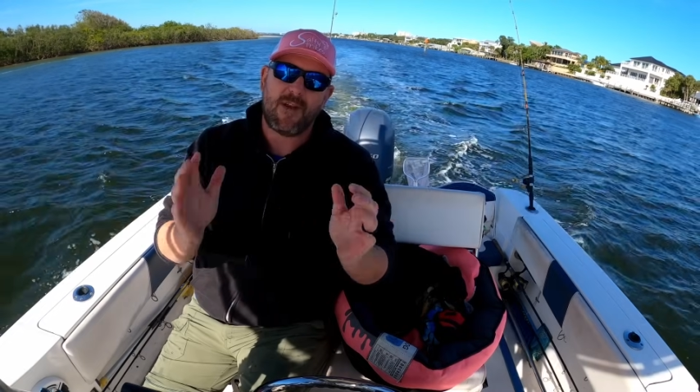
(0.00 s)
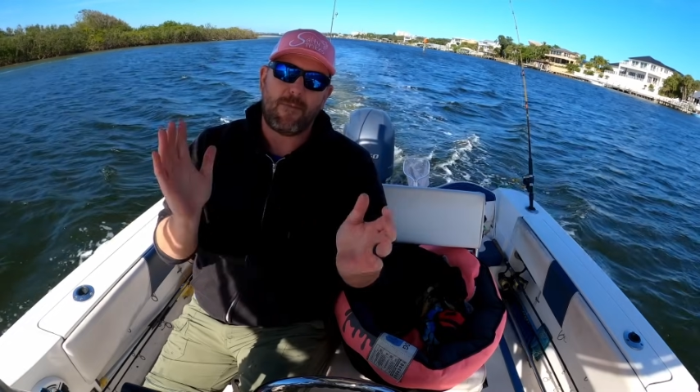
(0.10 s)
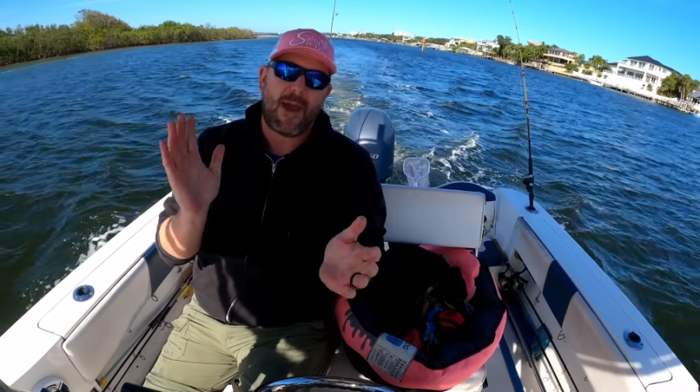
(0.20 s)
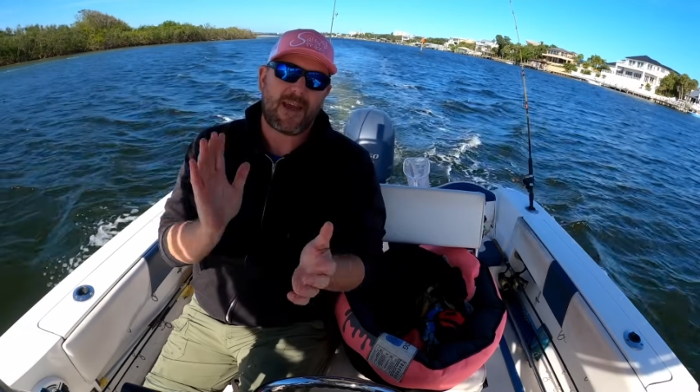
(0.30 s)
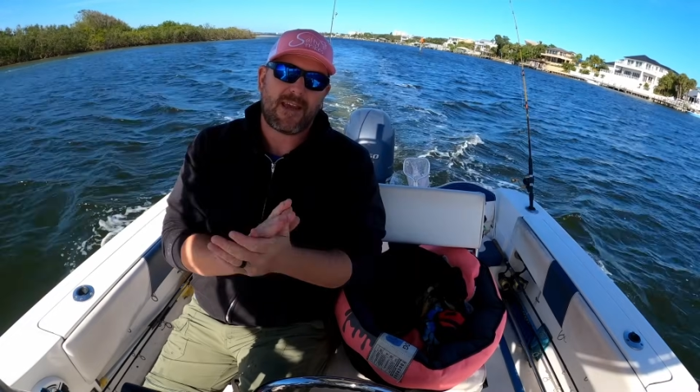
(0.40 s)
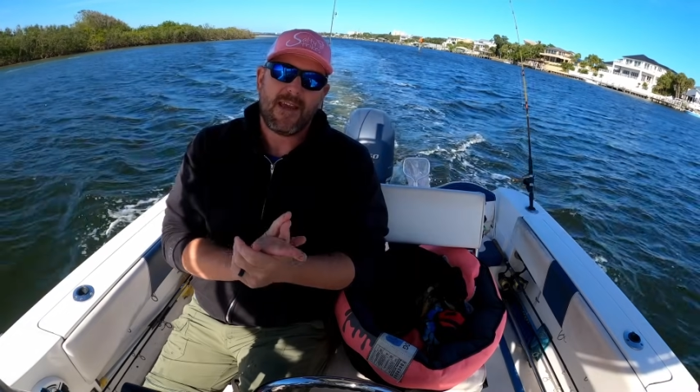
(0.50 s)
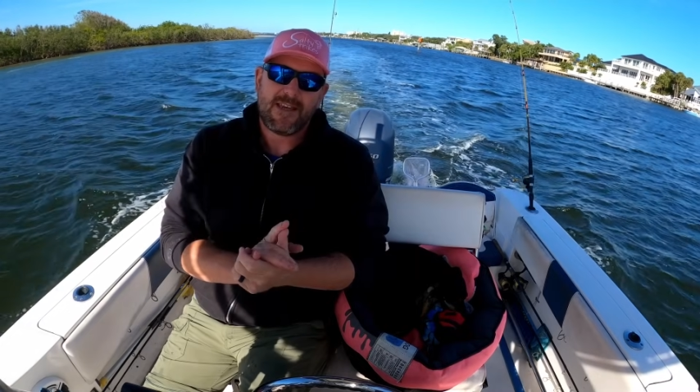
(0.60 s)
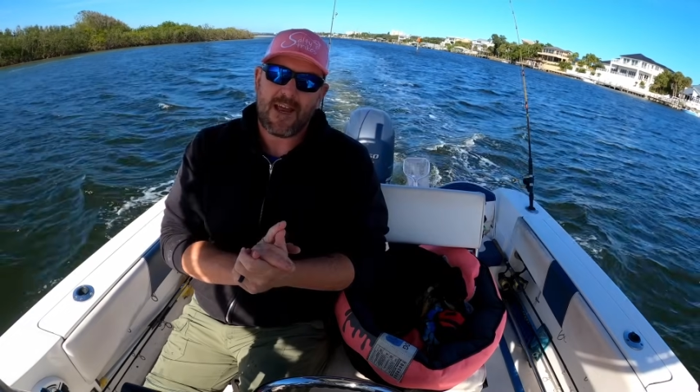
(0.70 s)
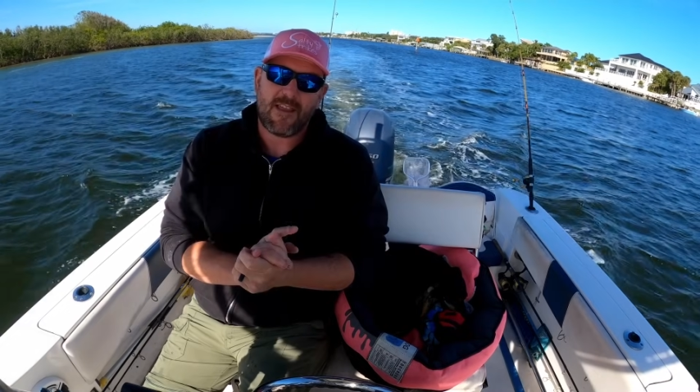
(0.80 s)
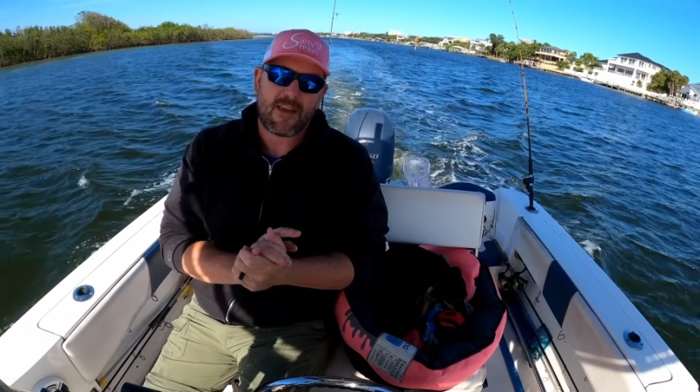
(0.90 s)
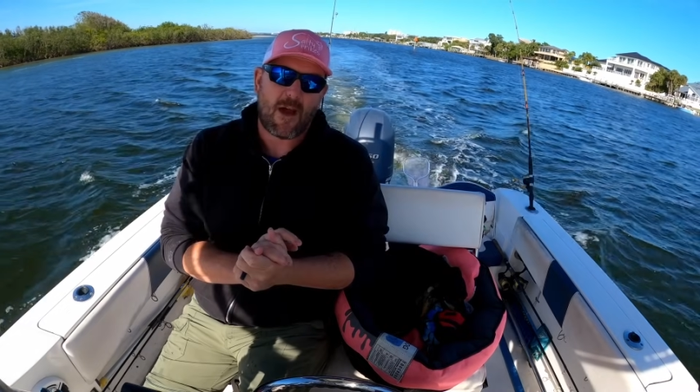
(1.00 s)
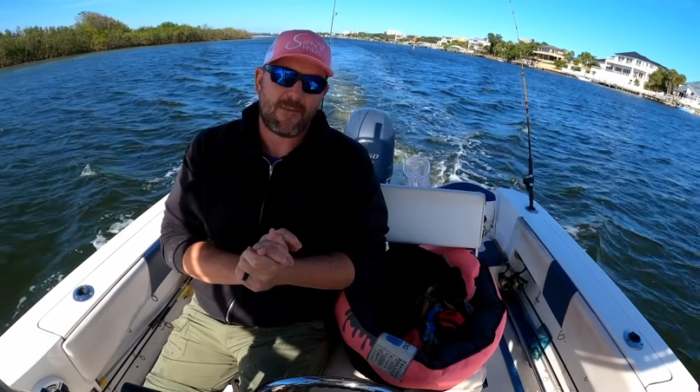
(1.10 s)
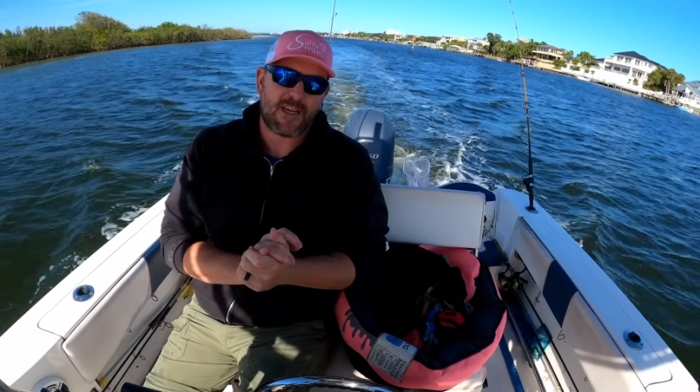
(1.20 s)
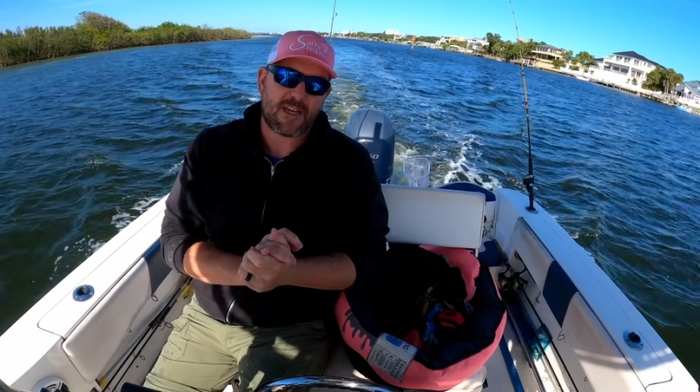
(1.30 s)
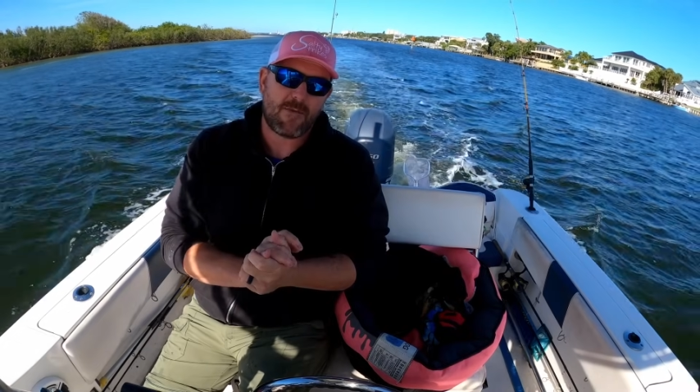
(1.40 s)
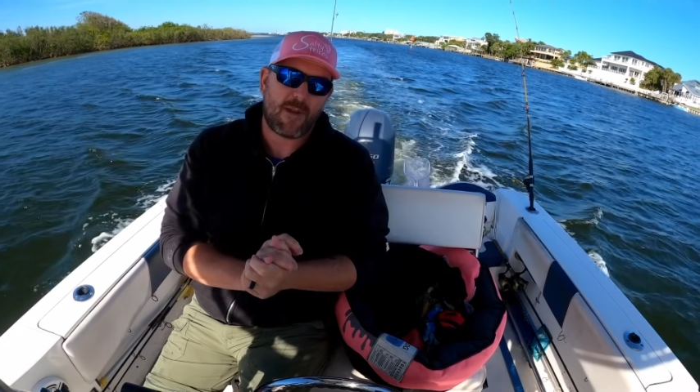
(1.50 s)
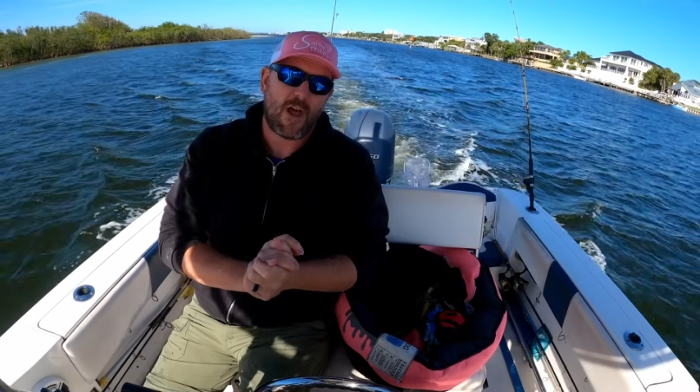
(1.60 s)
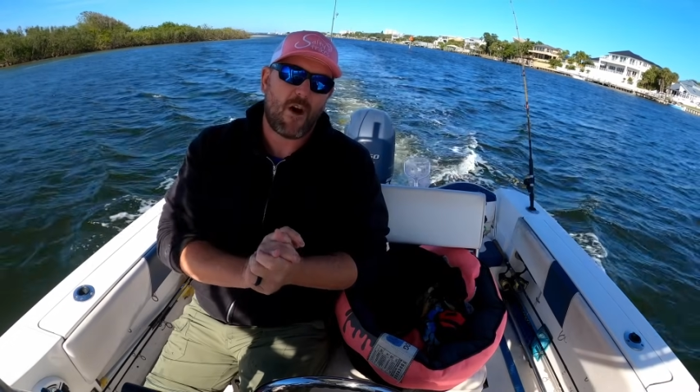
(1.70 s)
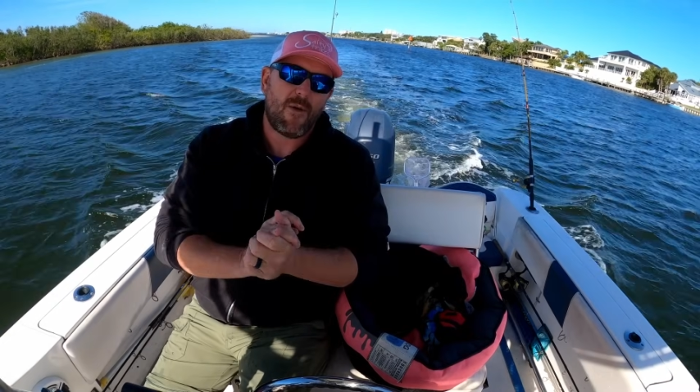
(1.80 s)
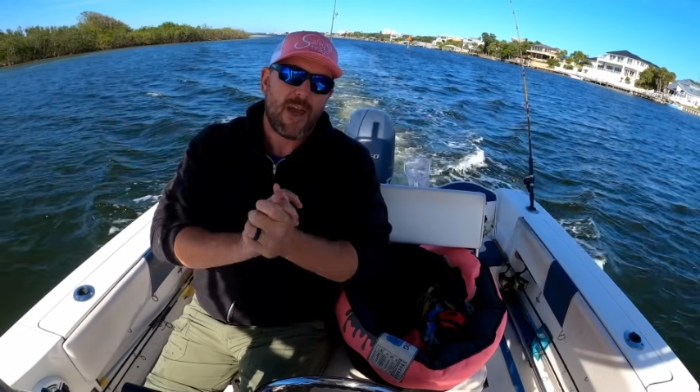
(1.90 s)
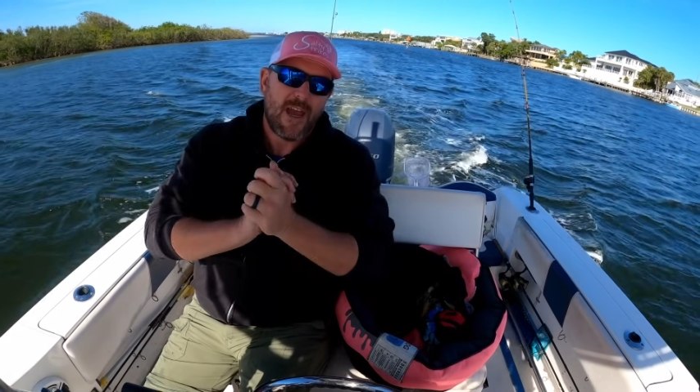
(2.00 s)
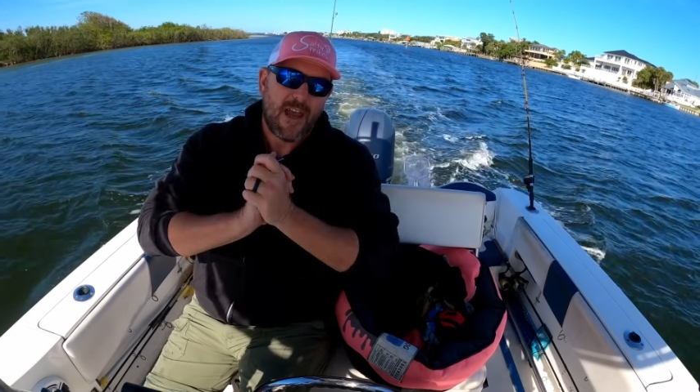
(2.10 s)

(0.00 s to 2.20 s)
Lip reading: and feedback down in the comment section below.